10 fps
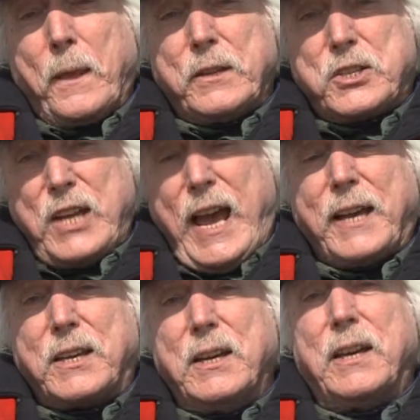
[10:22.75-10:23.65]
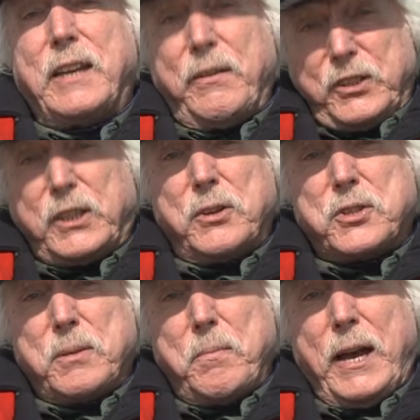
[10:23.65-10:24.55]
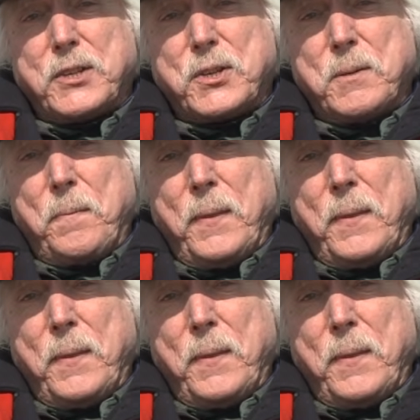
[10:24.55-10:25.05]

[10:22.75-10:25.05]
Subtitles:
The tack, you have to go to the mast.